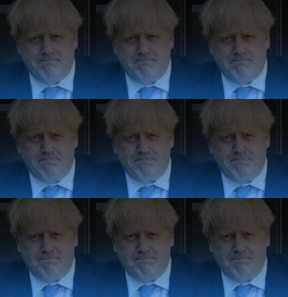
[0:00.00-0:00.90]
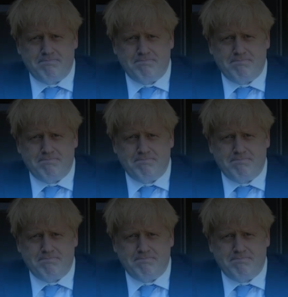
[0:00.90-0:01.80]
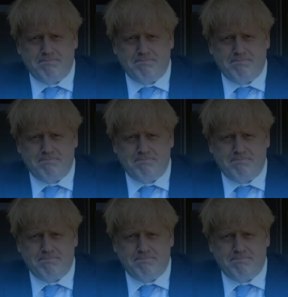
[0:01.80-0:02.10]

Nobody speaks.